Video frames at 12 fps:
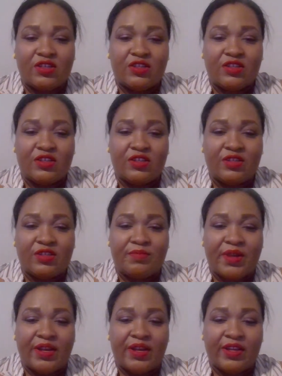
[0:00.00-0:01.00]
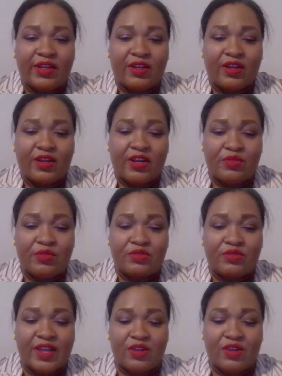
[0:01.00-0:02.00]
depending on how tight you
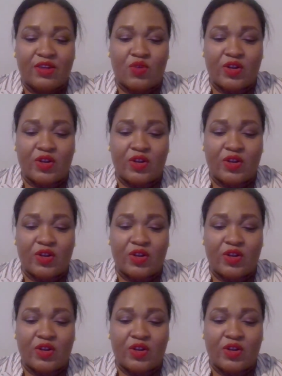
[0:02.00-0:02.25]
want it.